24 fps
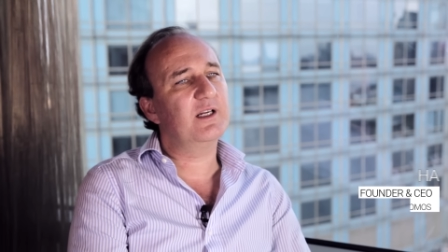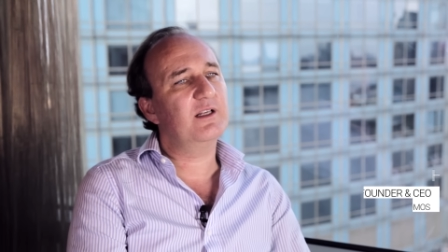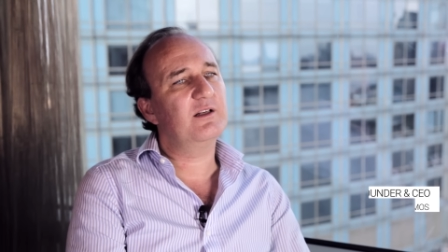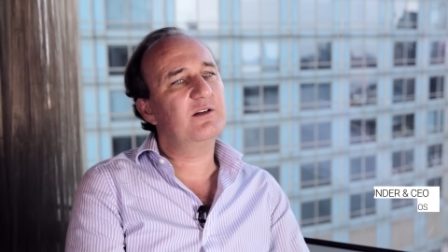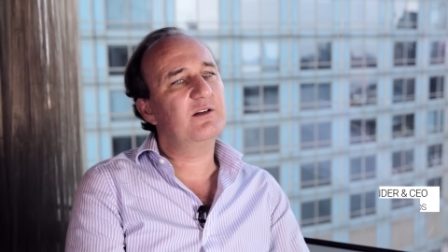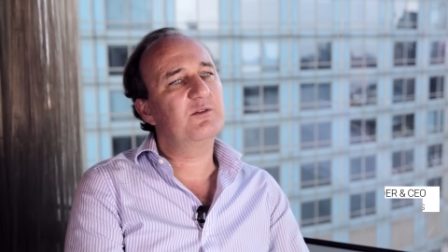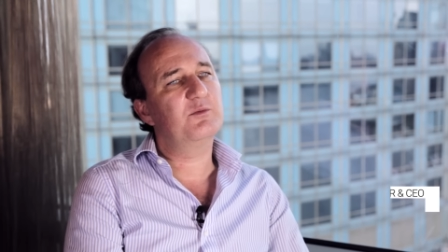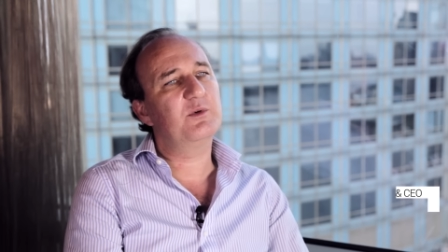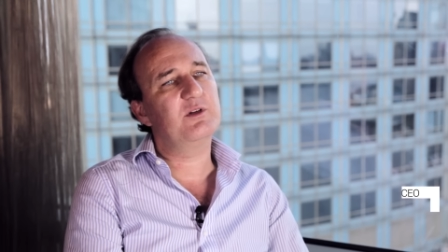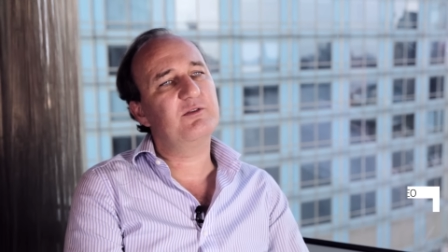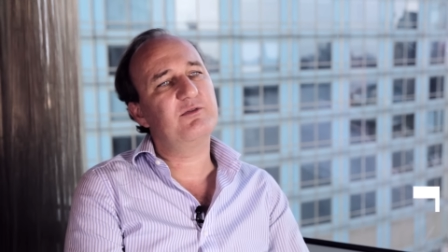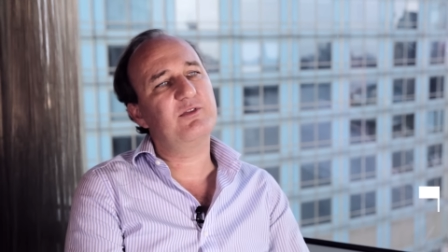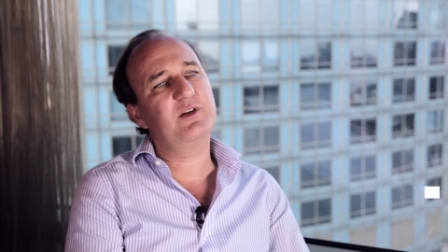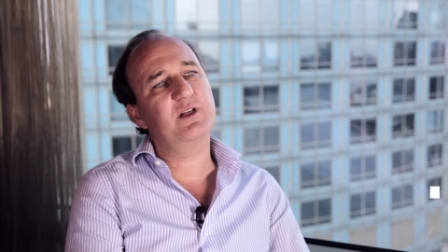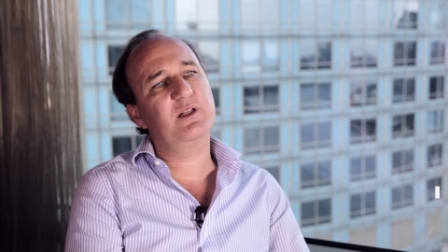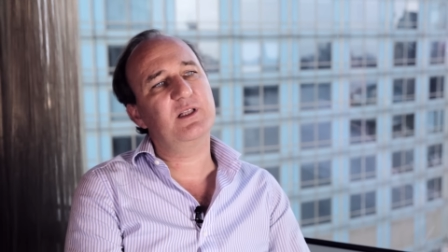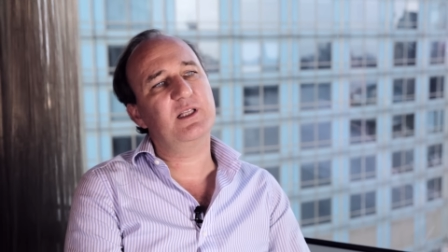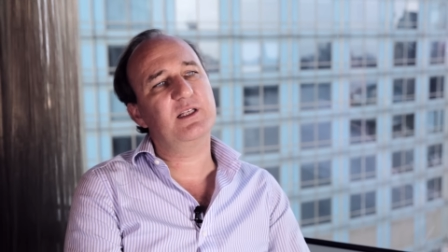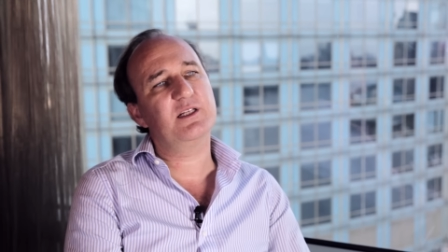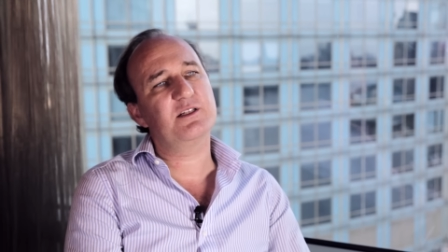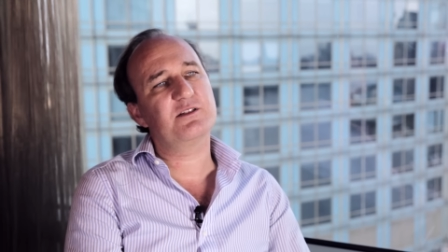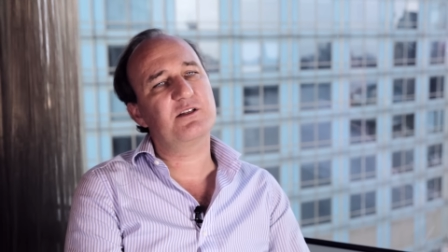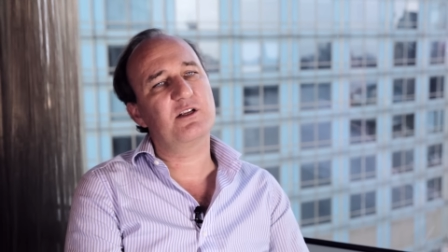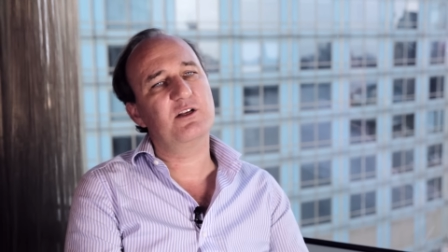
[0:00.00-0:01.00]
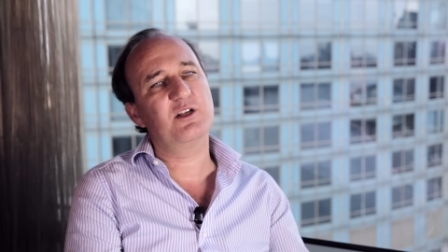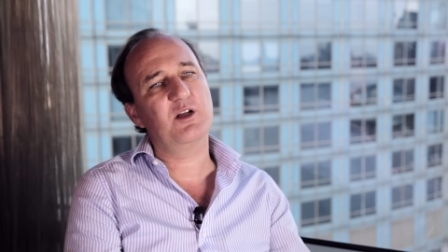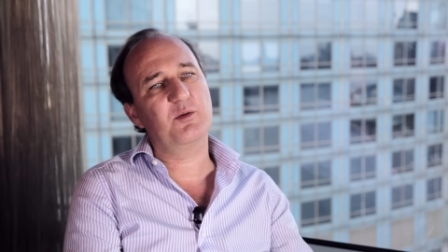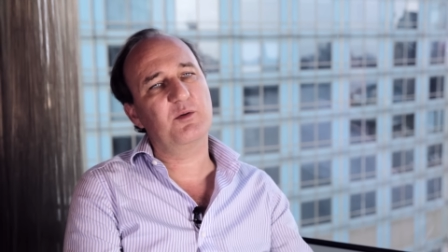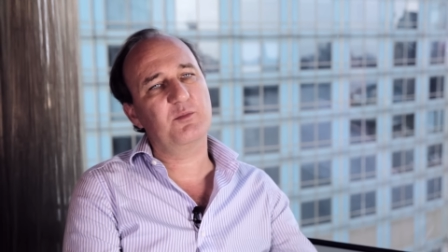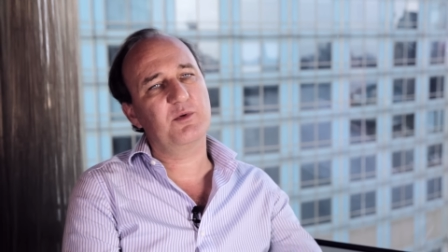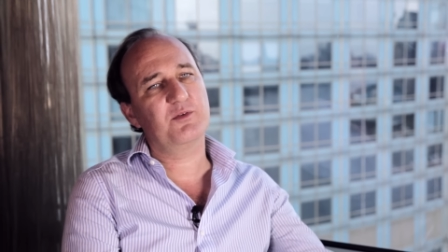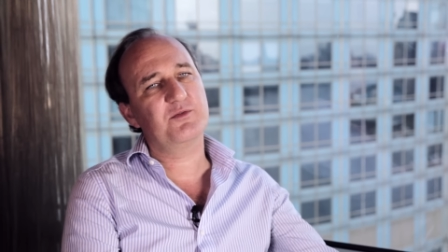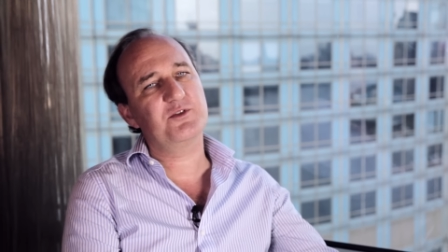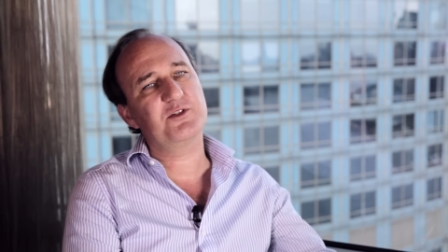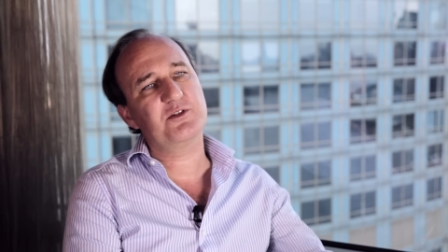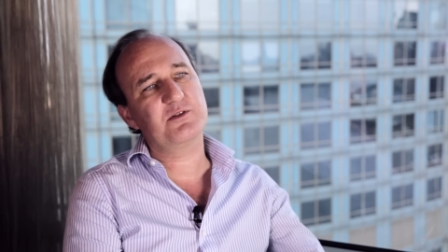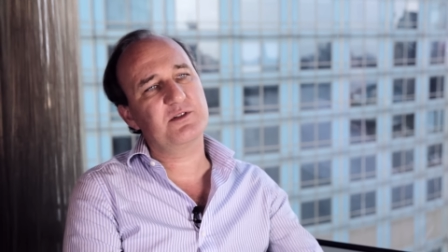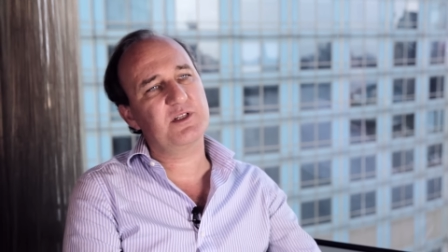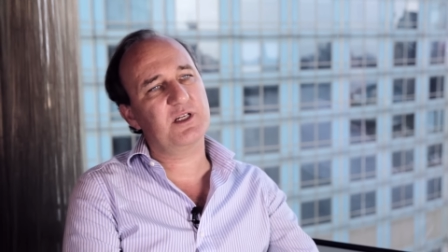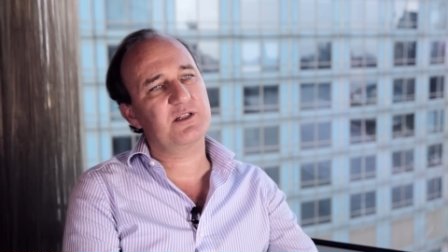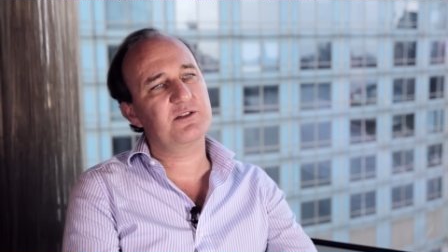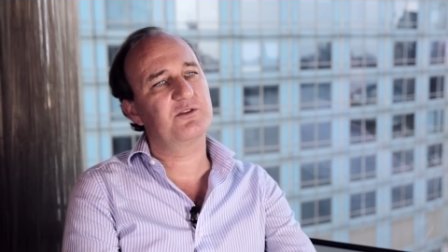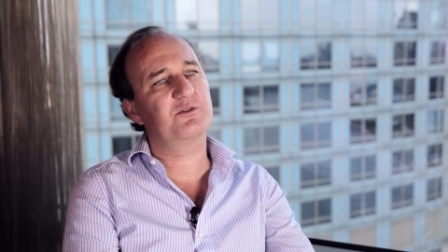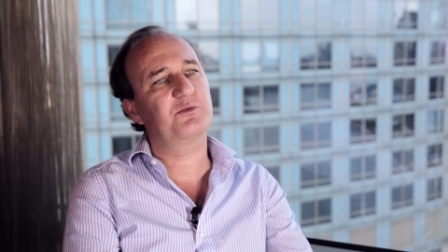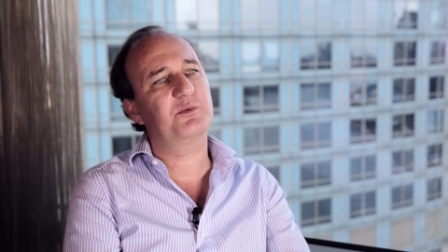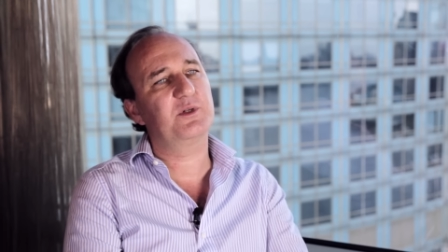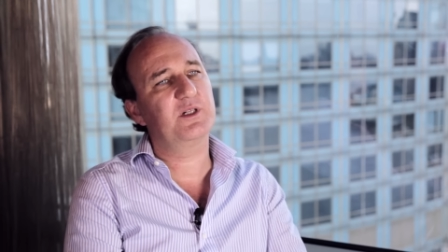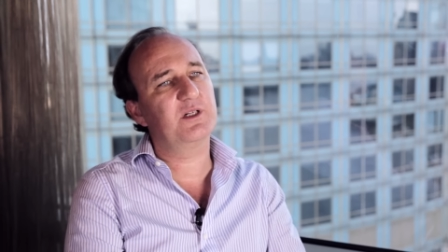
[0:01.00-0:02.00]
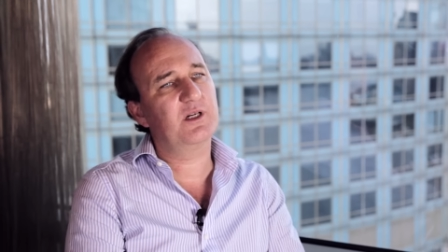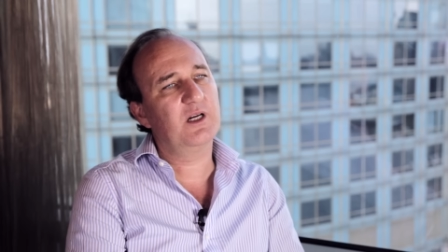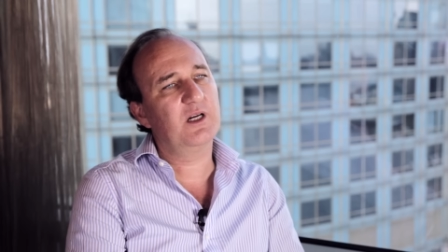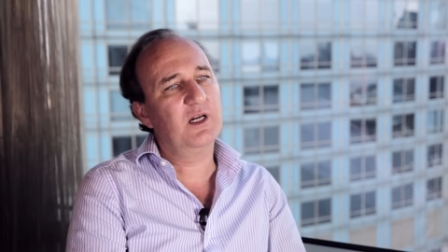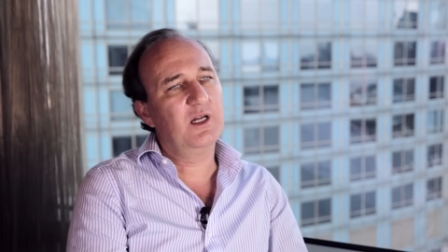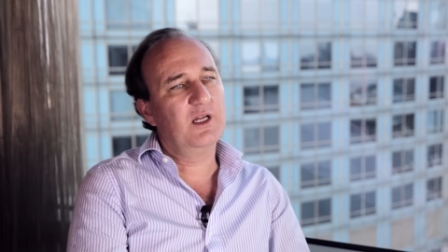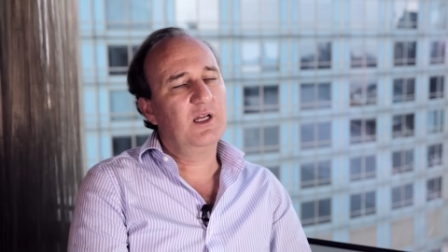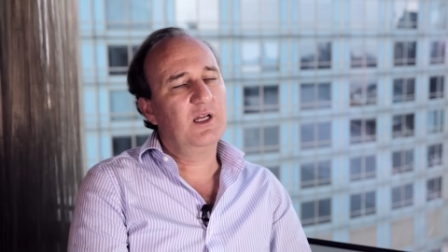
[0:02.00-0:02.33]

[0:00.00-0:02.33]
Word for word: right? We feel that there's a number of jurisdictions with,